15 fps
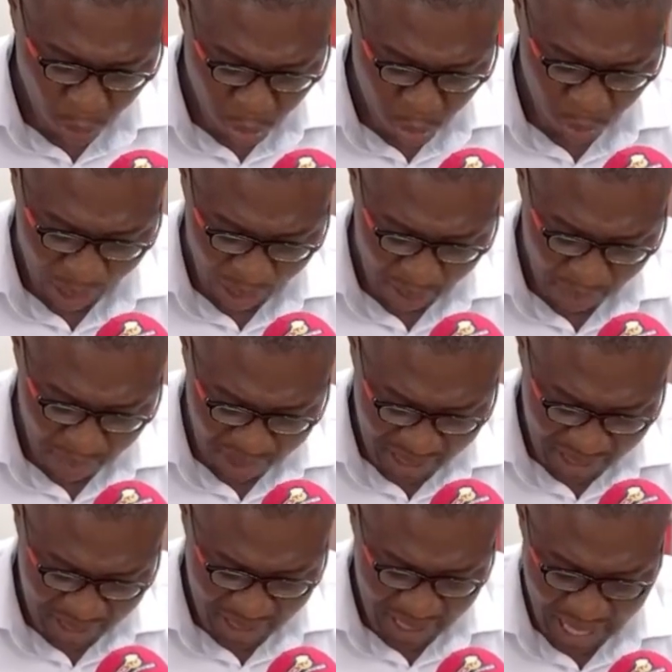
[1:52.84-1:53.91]
a mi
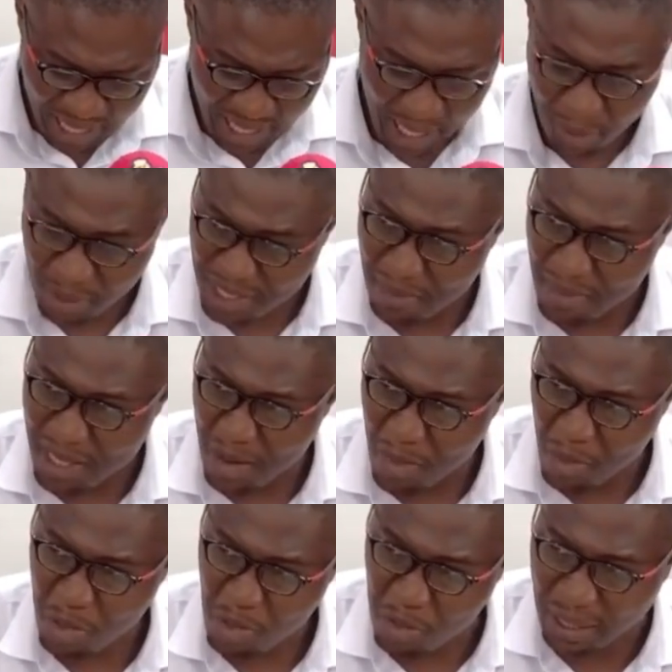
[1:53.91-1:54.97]
sisi ye e wo sem ye hu
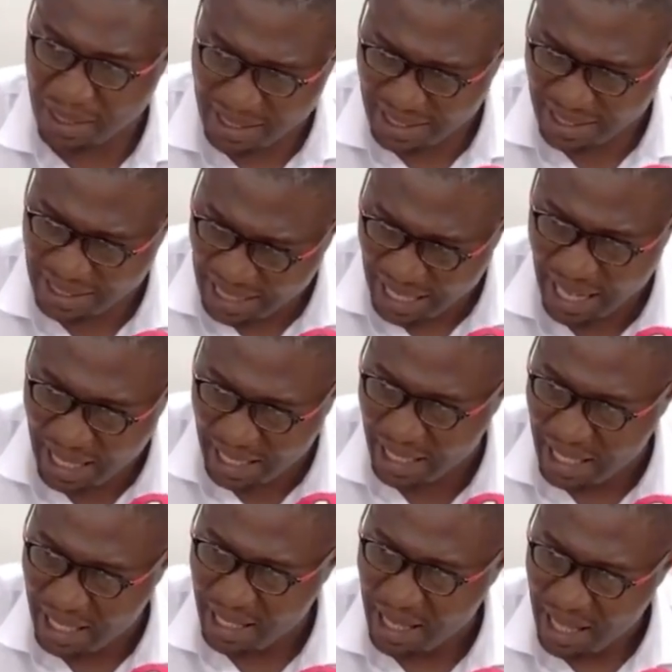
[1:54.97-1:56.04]
udwuma sisi ye
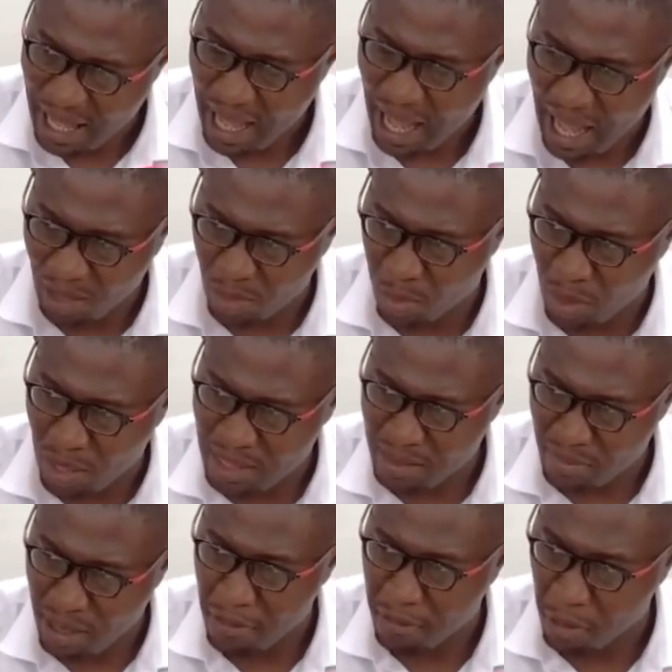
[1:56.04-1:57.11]
at once
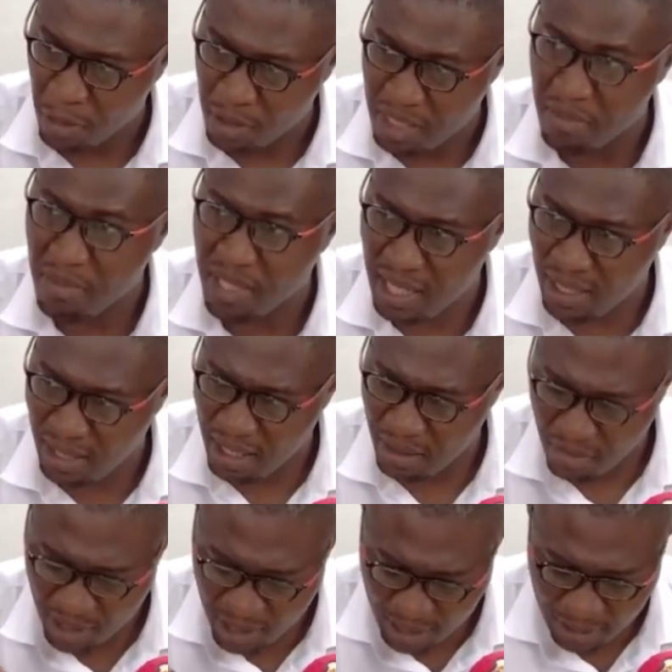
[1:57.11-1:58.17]
by force
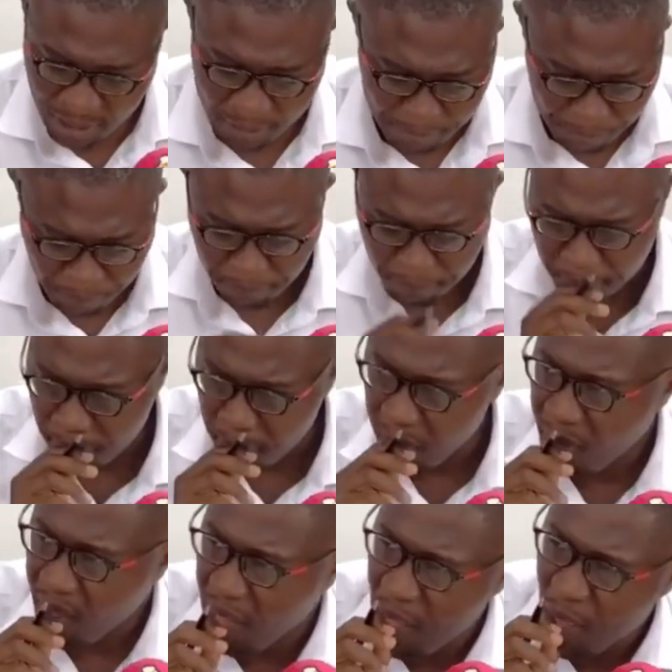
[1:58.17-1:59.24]
immediately
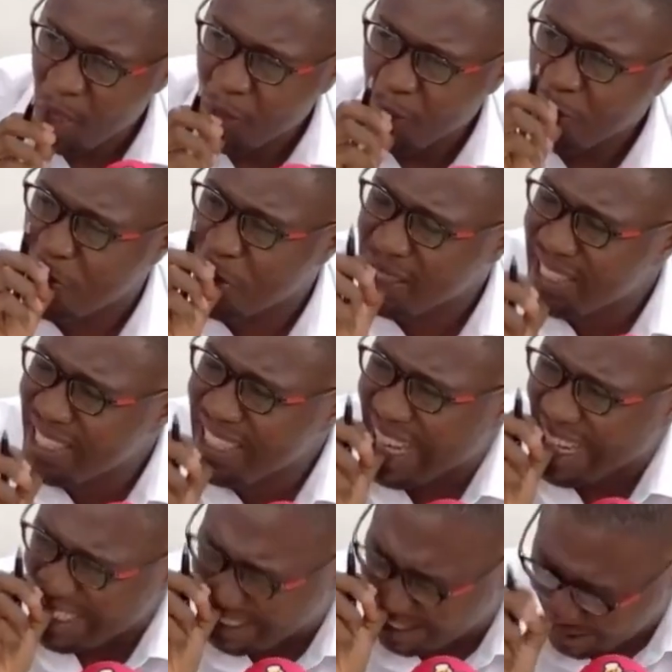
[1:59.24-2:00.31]

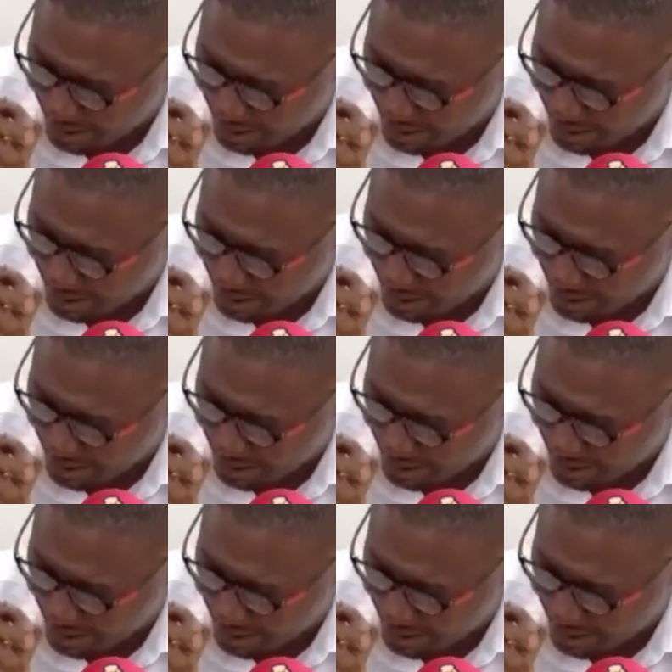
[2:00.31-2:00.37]
2019